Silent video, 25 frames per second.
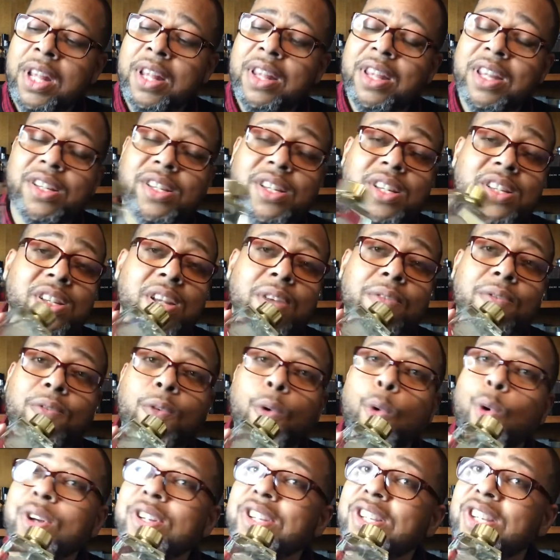This is a
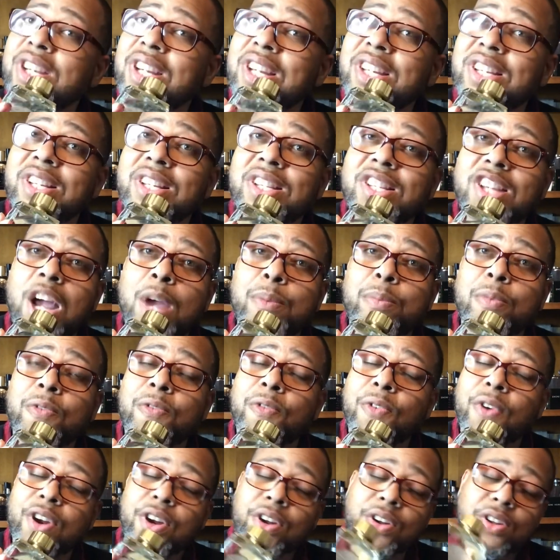four season type of
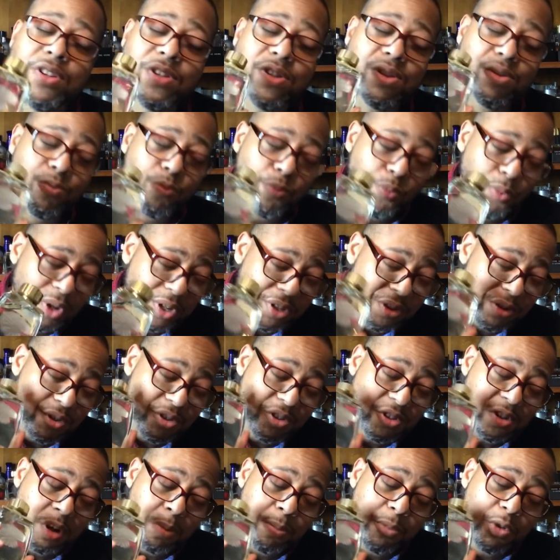fragrance, winter,
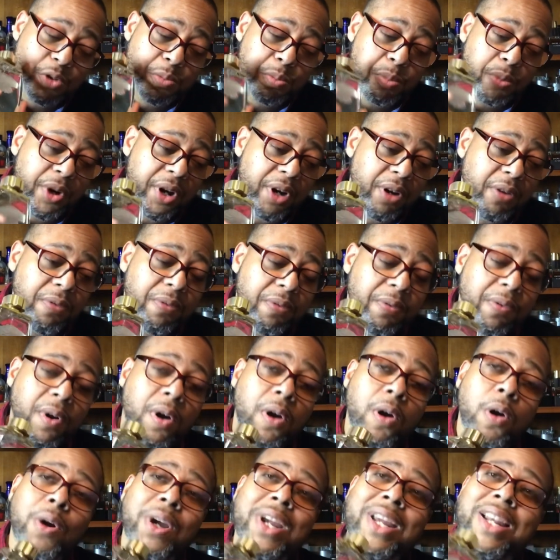summer, spring, or
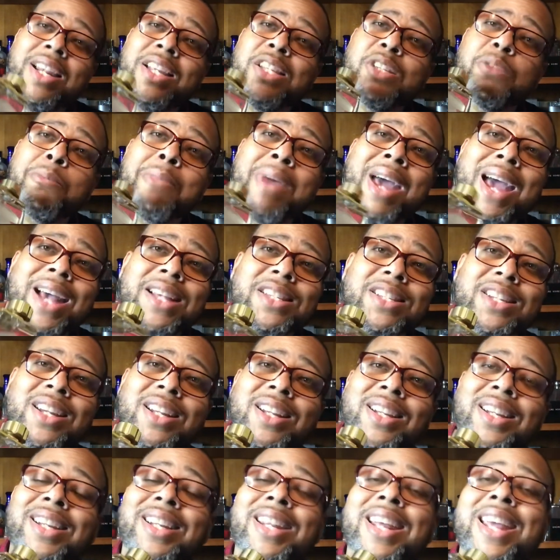fall. It is
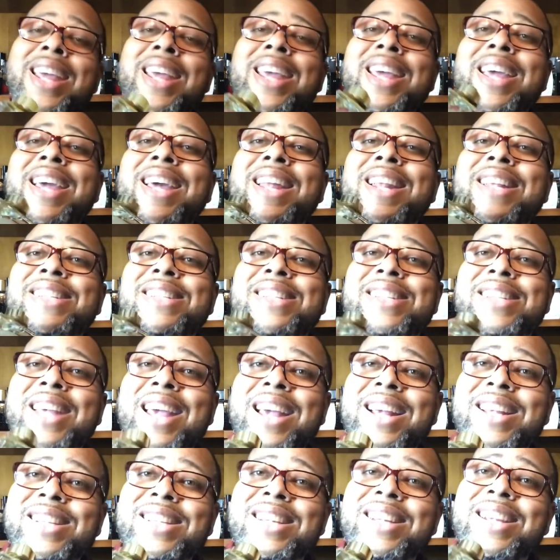masculine, it is
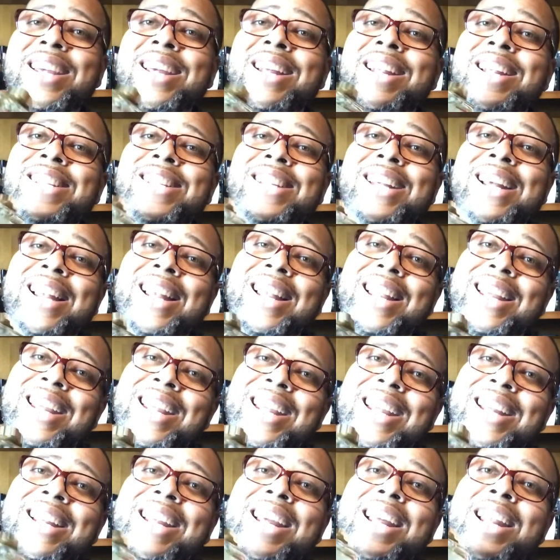sexy, it is
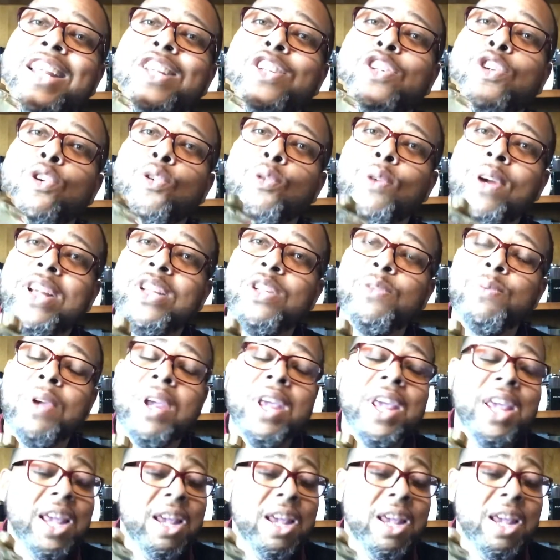clean, it is crisp.